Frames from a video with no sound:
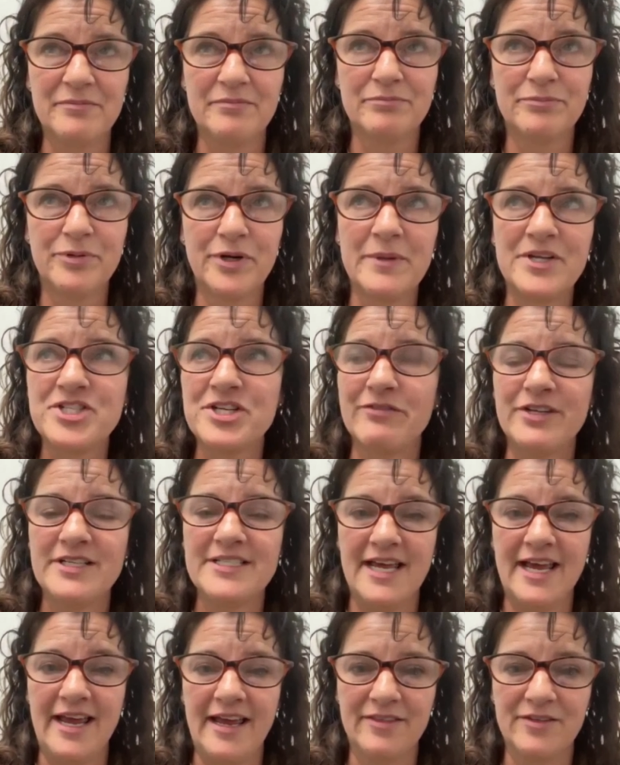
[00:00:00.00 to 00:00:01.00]
Pretty much every
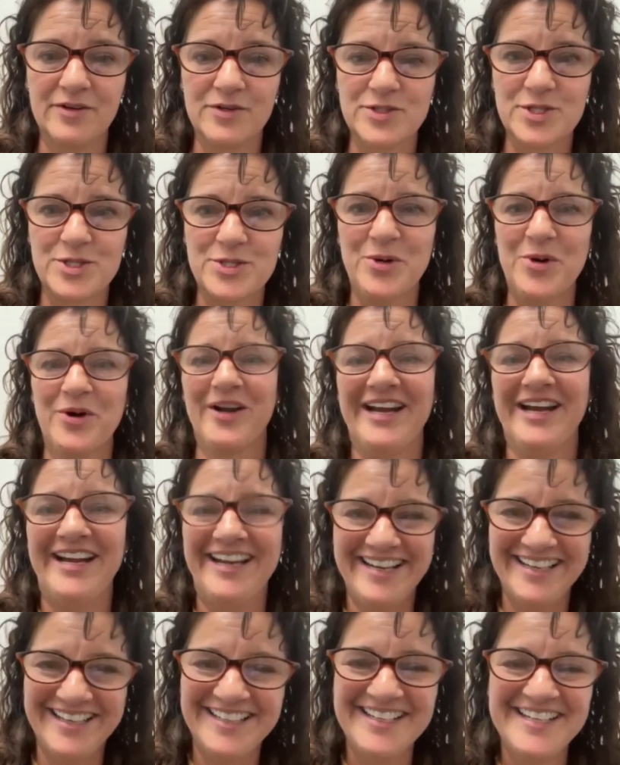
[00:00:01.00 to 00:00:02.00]
day there's a
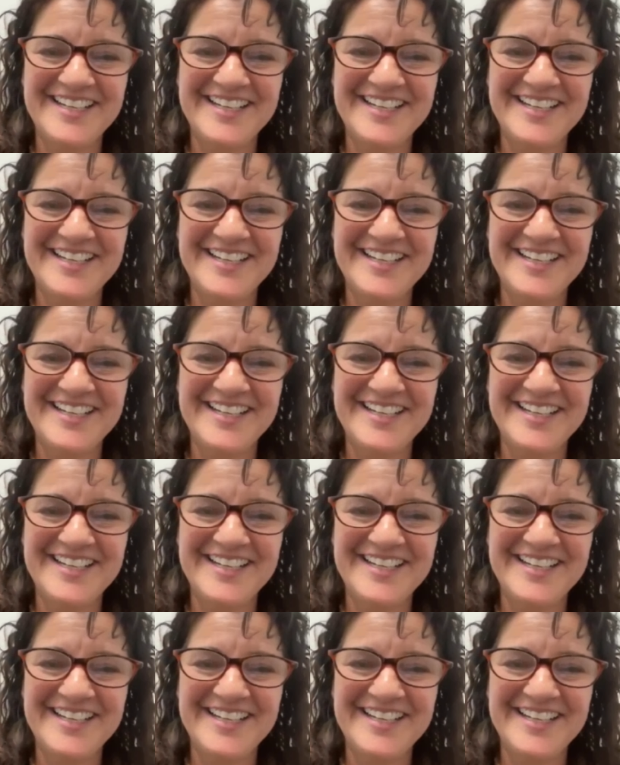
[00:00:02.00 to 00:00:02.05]
story.